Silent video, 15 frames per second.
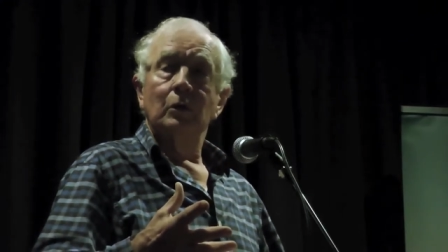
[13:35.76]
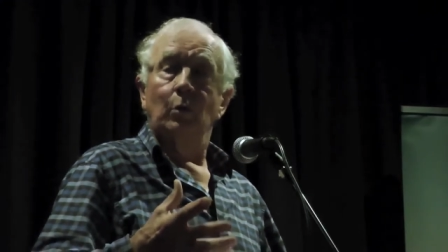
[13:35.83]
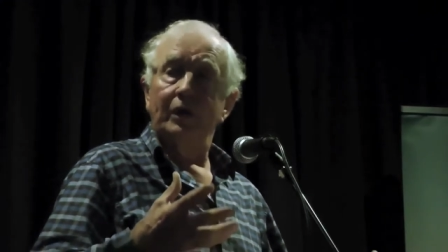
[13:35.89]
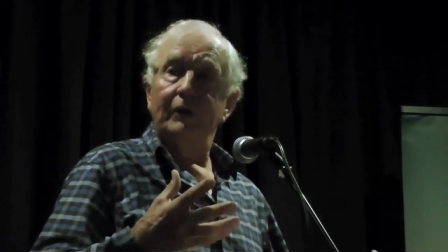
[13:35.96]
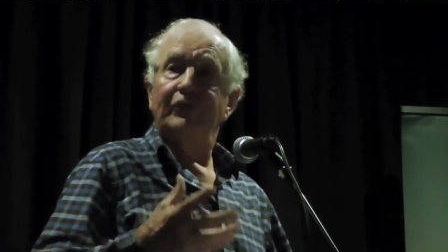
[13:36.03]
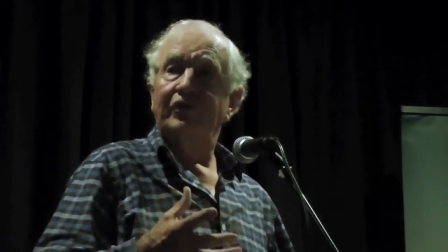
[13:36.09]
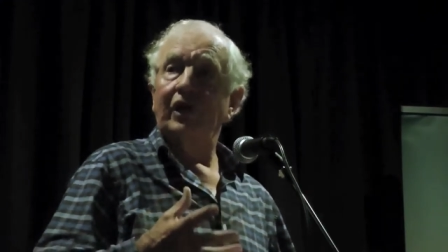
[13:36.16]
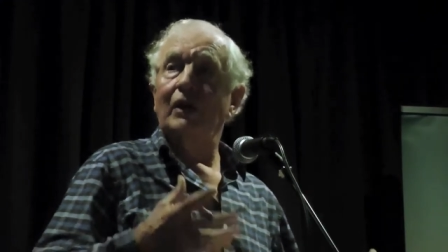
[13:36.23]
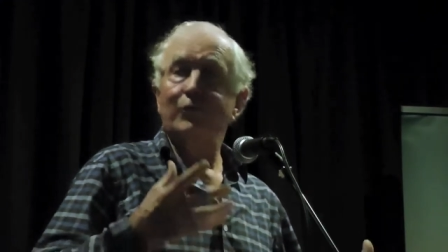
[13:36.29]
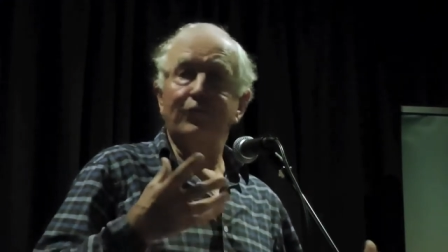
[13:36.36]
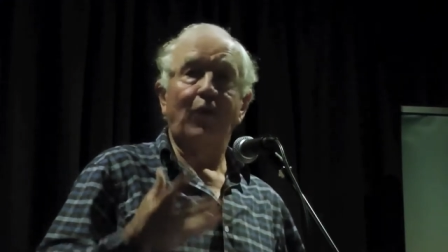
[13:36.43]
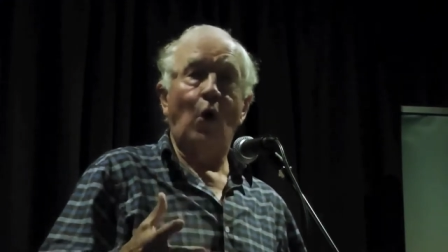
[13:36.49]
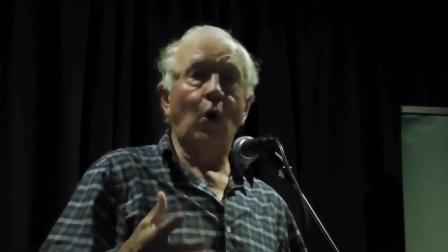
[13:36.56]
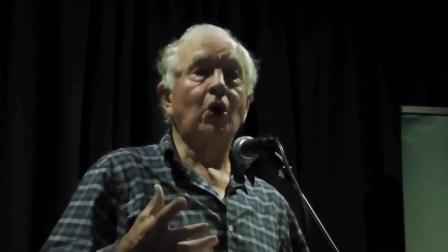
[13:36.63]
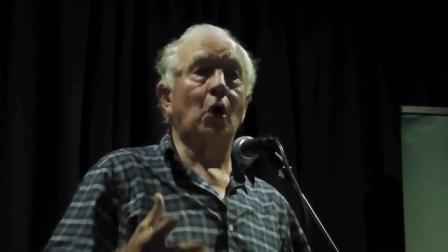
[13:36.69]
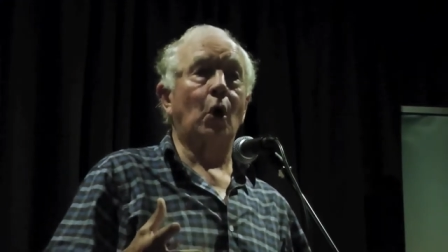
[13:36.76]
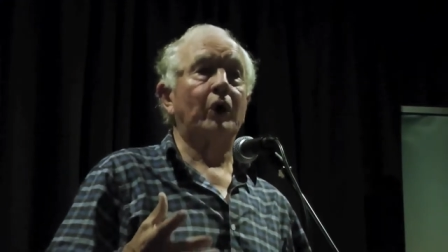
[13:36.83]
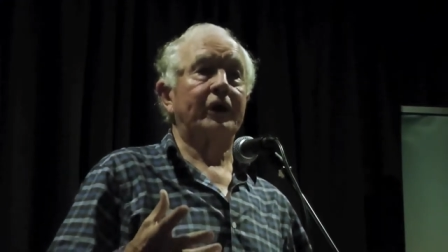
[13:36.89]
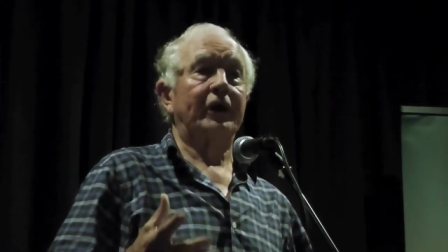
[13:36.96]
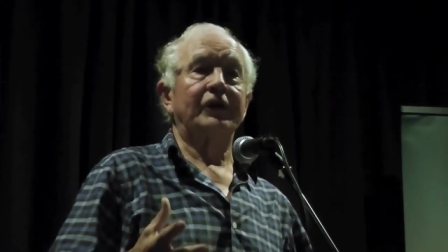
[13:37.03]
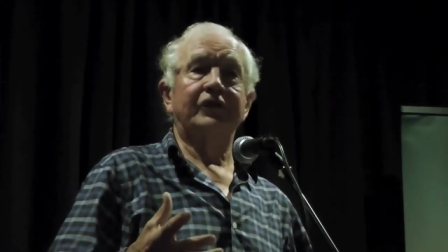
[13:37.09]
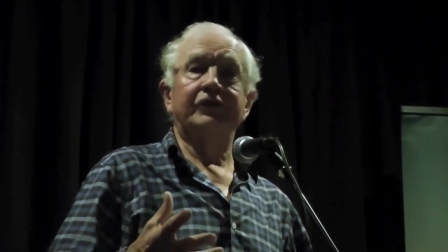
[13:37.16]
would have seen Four
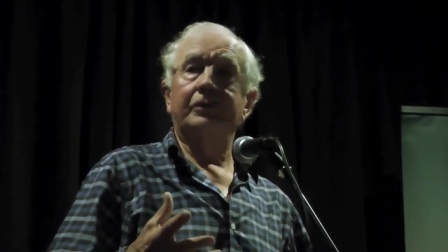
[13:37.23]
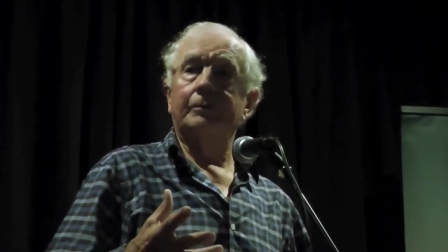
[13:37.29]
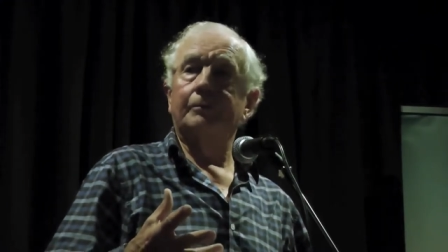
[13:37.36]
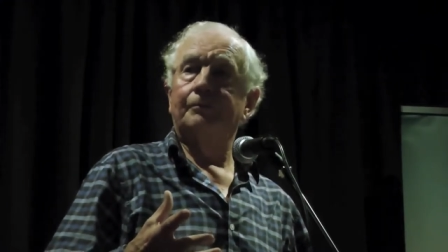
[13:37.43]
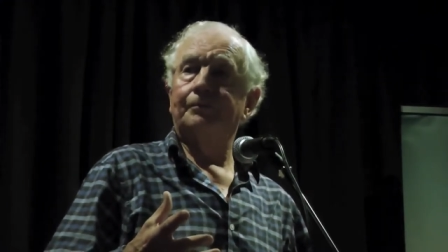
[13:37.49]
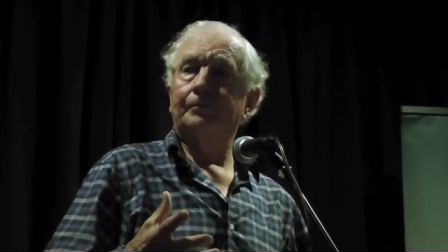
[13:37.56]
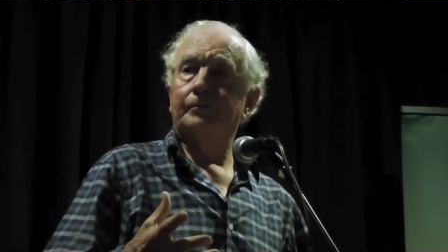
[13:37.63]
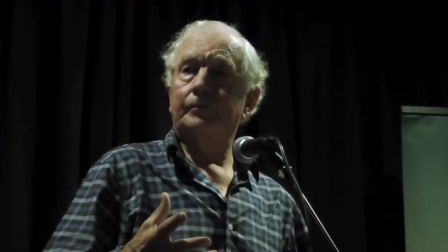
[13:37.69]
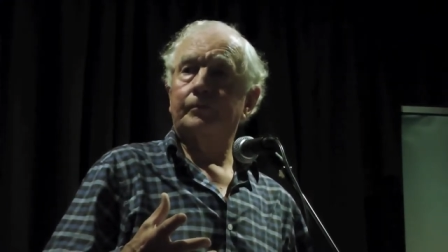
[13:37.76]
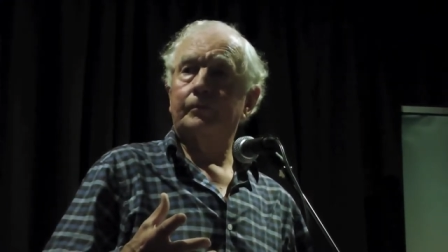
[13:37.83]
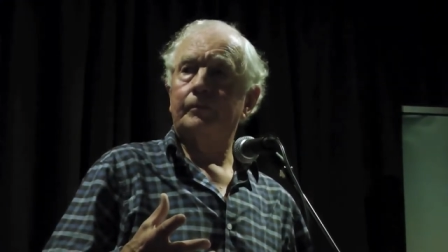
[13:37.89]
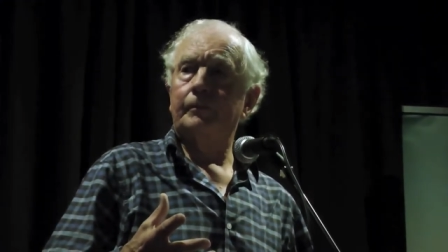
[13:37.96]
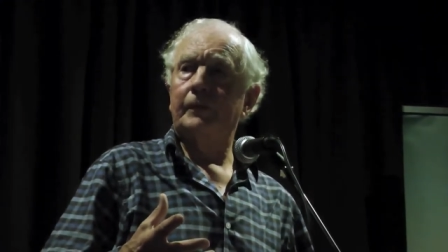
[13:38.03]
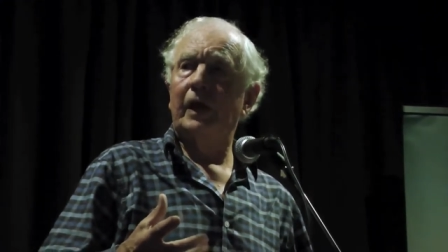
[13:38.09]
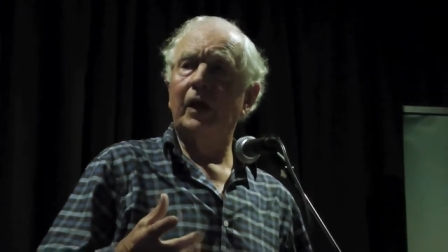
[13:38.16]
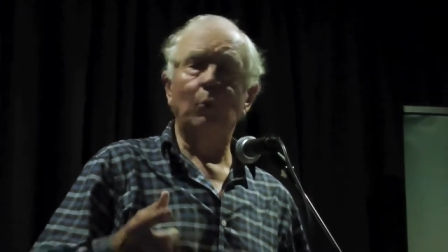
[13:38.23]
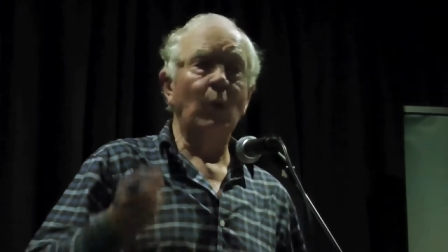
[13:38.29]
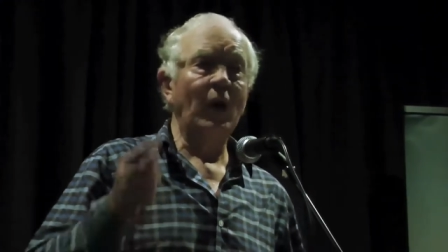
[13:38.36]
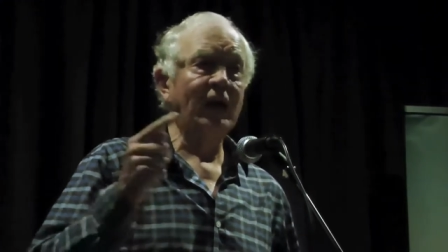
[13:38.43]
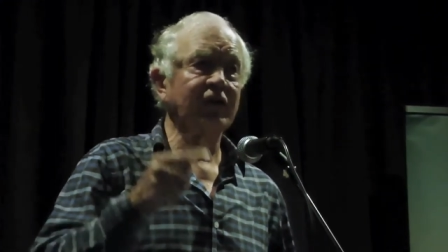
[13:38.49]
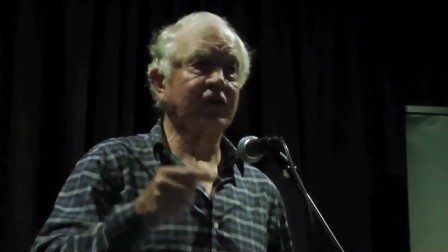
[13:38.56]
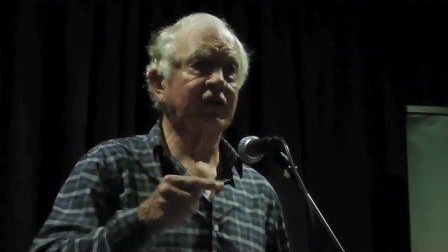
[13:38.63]
Corners, in
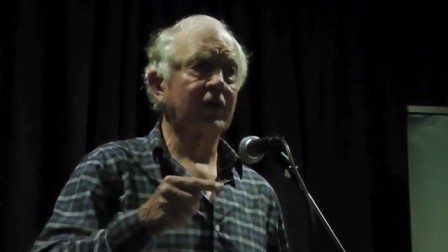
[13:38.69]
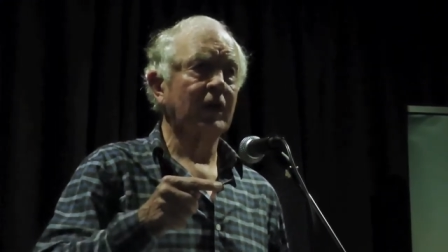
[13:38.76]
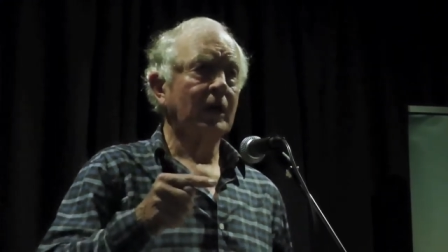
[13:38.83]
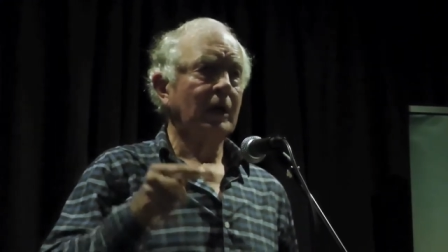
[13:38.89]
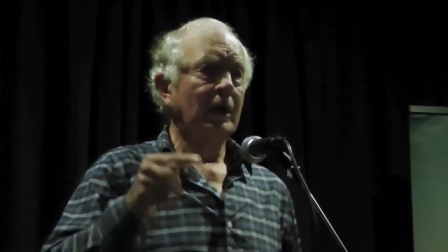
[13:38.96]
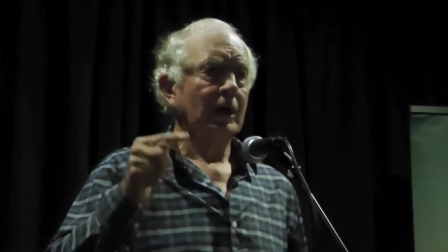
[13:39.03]
which